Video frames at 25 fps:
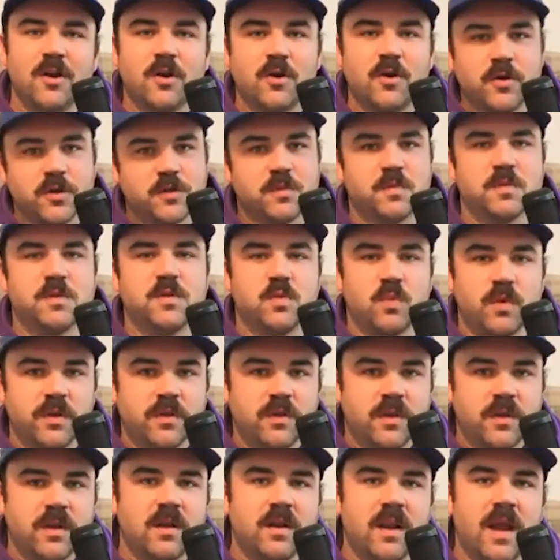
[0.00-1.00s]
Christmas
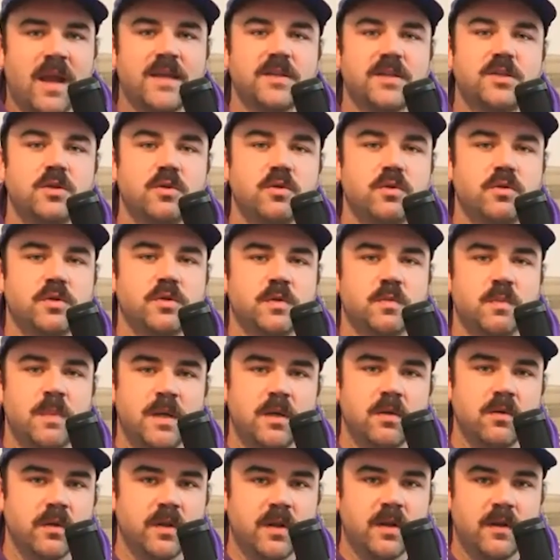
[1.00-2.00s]
with than a nice Hooters
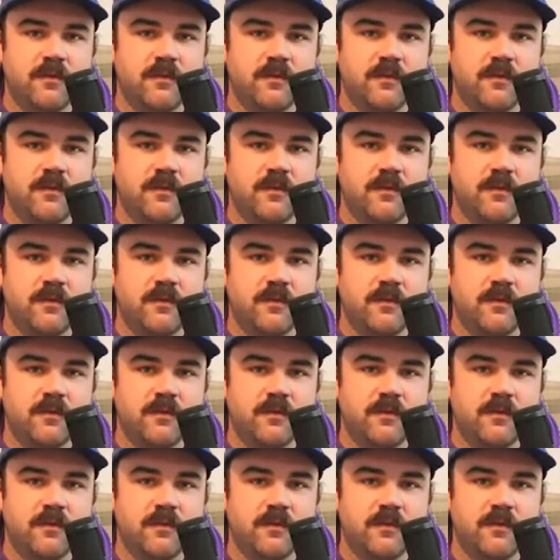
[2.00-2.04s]
meal.